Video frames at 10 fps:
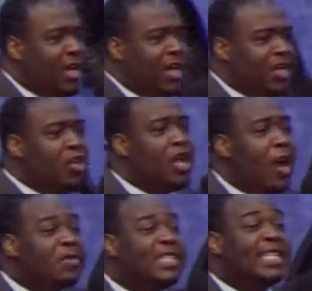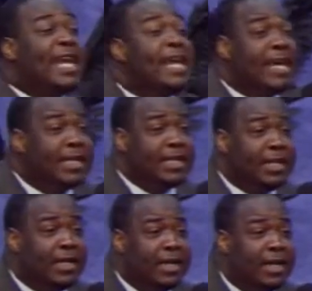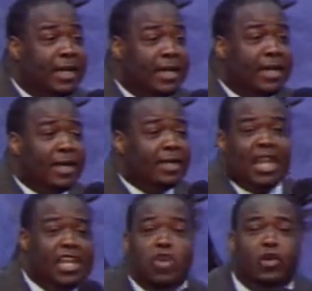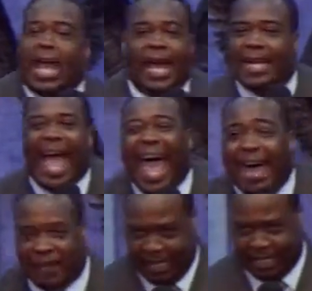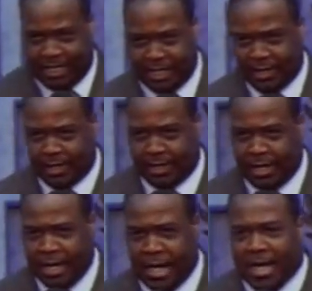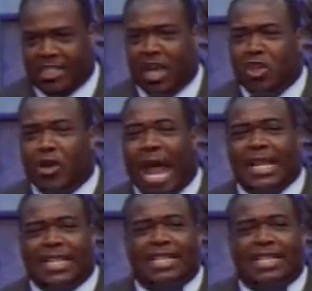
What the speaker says: you don't see it, then you can't have it. So you got to